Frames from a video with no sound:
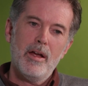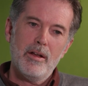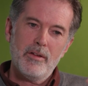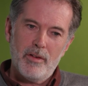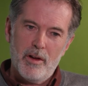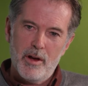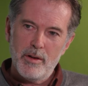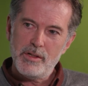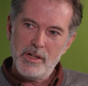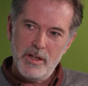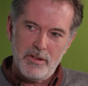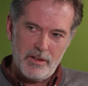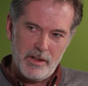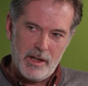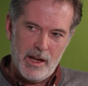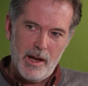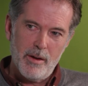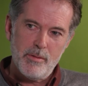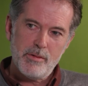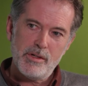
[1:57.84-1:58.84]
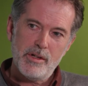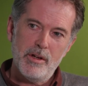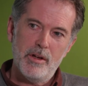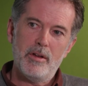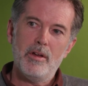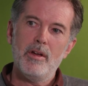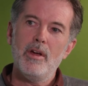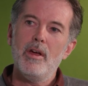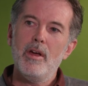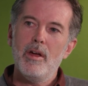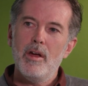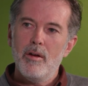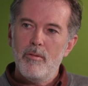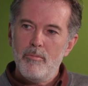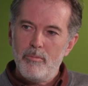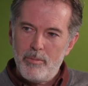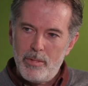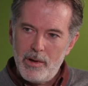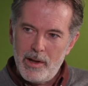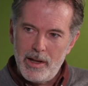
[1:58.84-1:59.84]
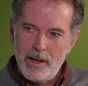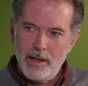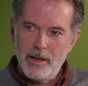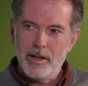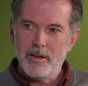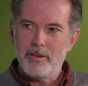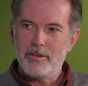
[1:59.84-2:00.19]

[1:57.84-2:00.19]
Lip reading: timesheets are captured, billing